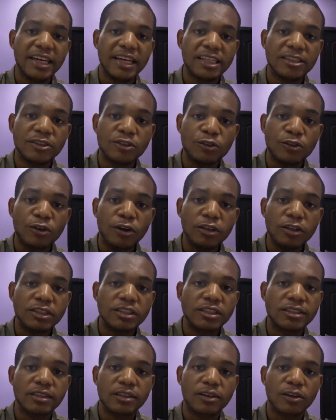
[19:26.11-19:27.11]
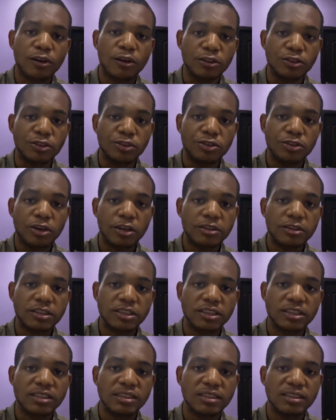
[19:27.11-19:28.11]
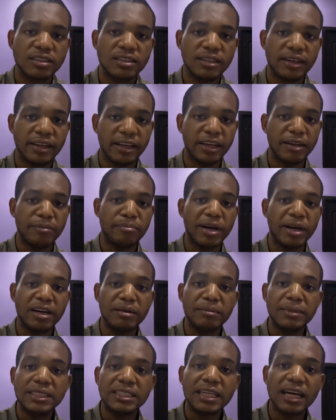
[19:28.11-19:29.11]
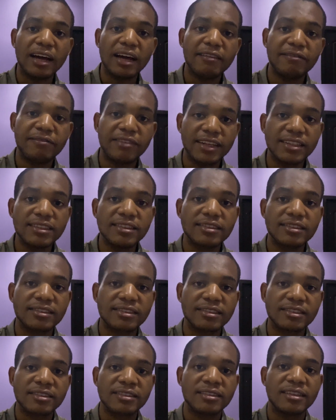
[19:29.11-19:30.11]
is to not construct the perimeter fence